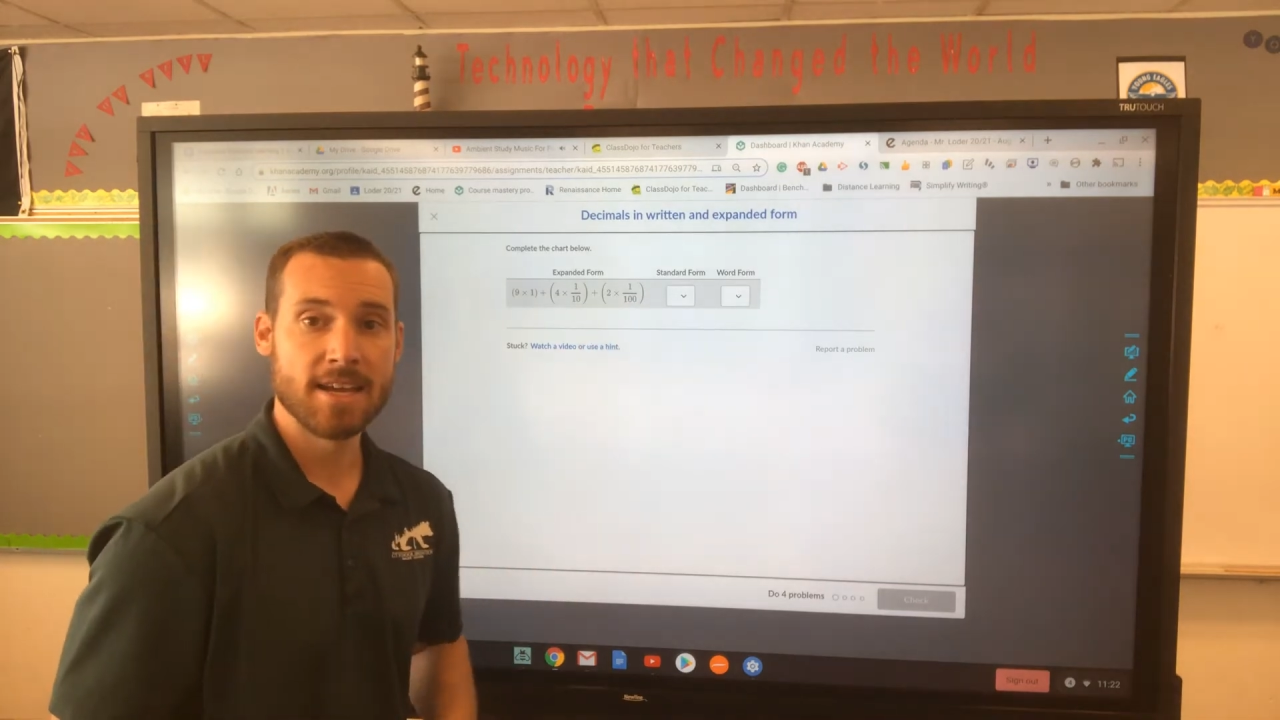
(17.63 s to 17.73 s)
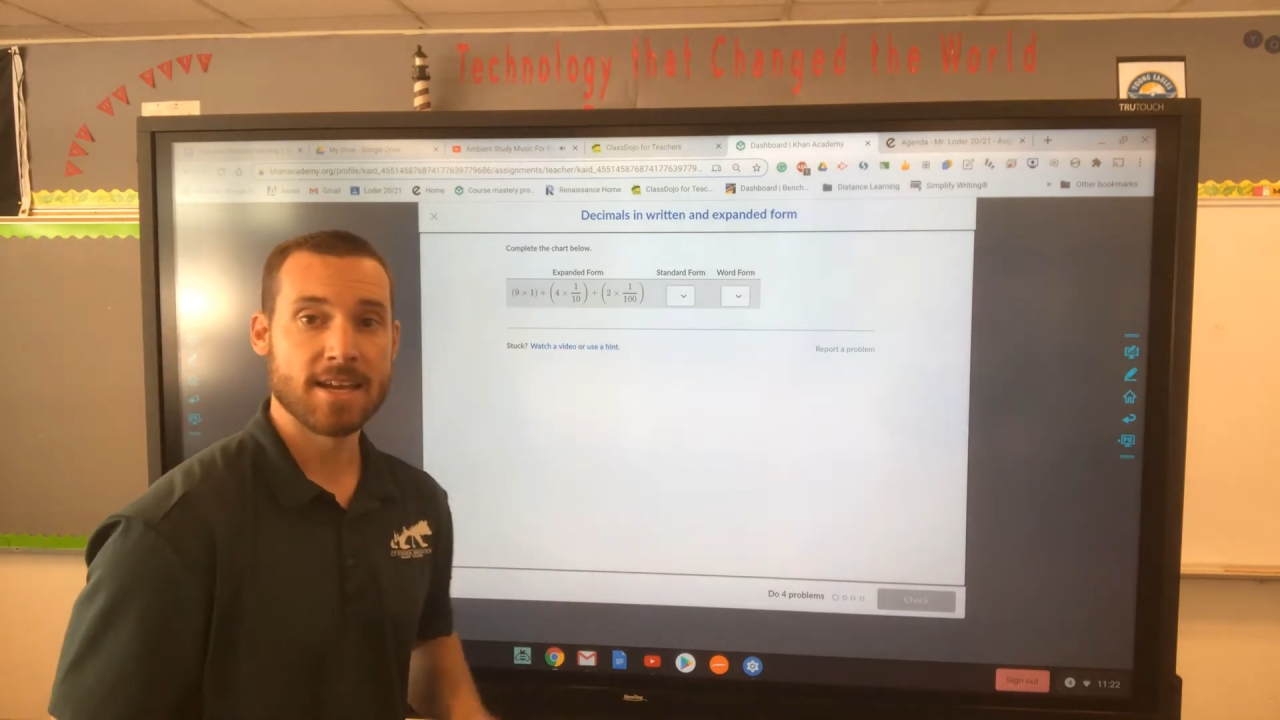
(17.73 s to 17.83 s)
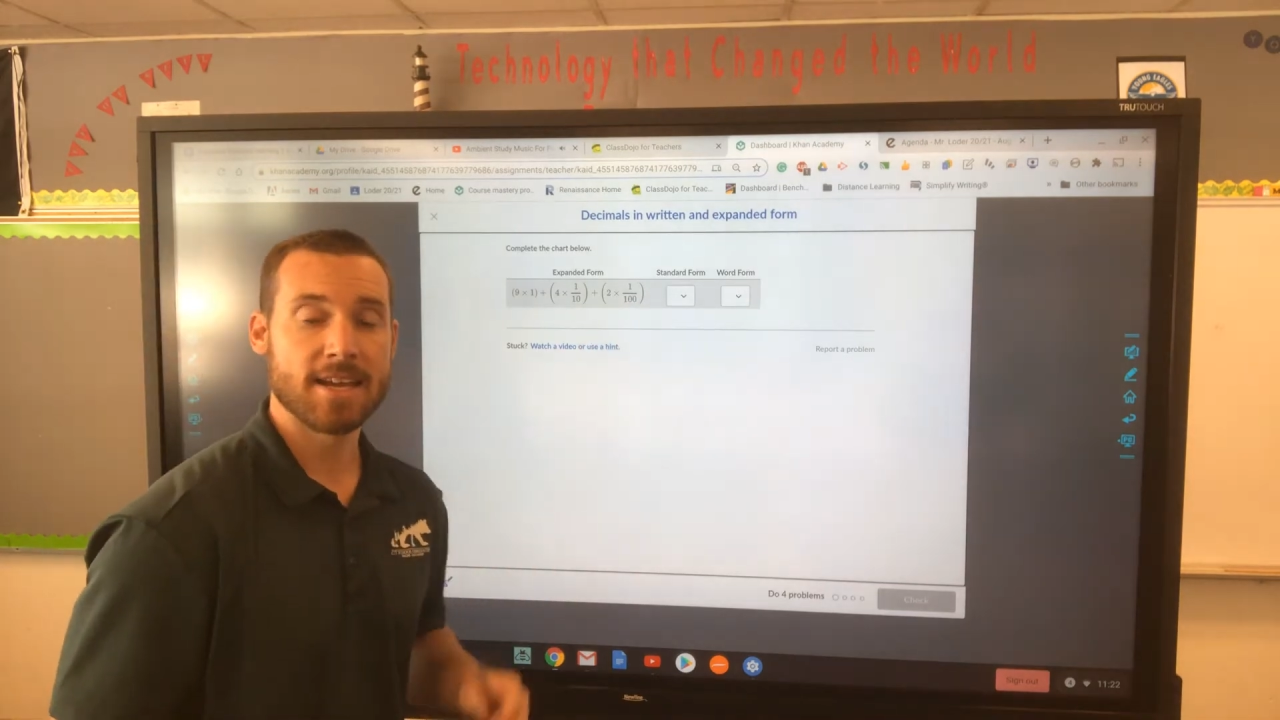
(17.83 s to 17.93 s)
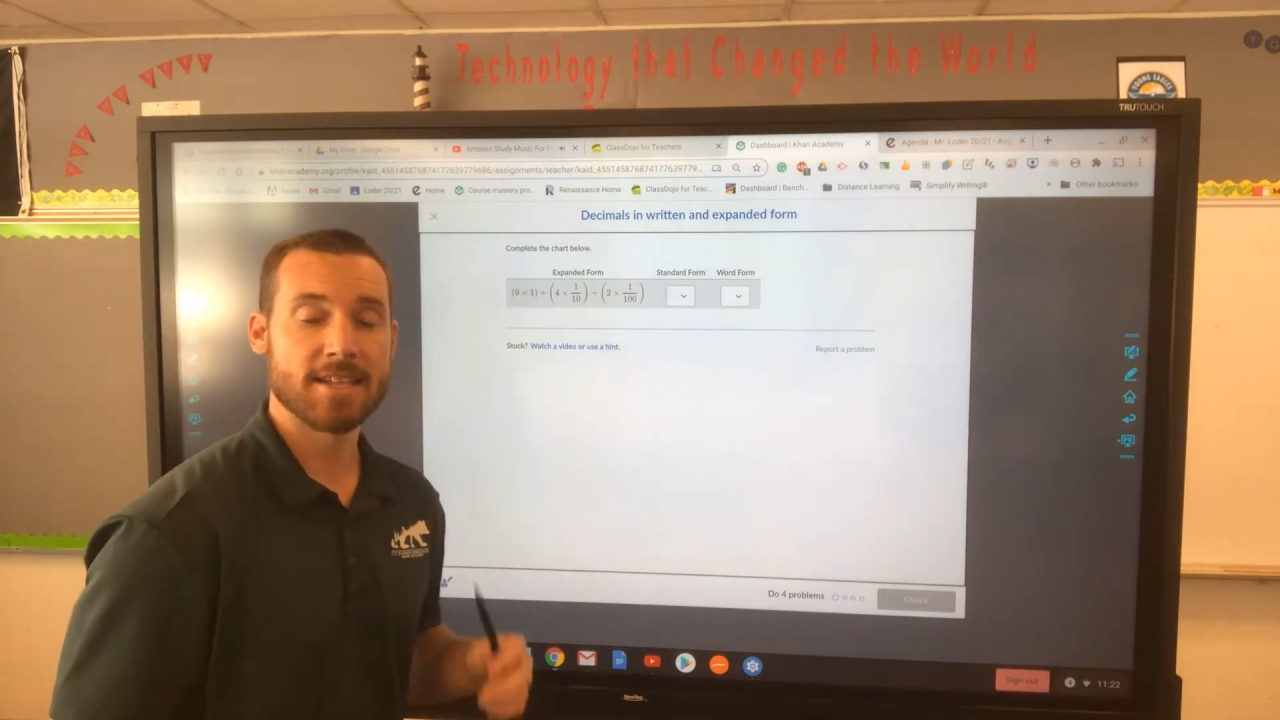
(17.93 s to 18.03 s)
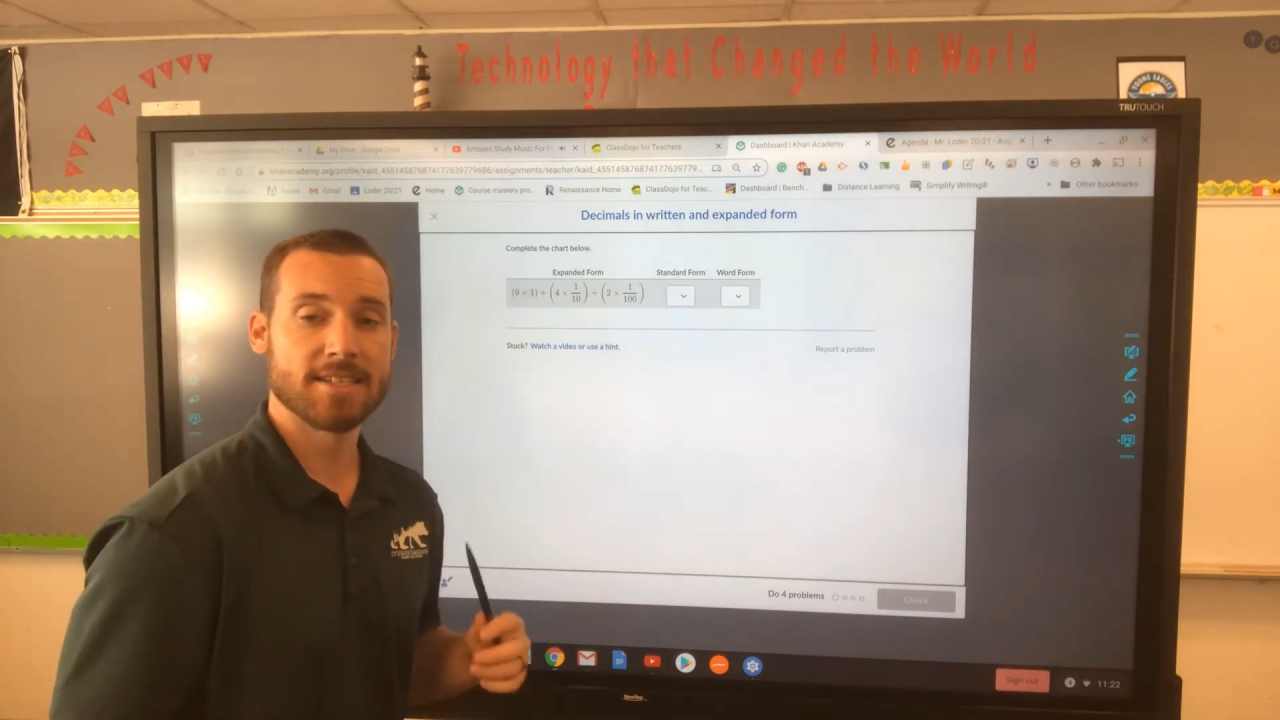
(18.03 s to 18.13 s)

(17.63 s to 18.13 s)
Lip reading: in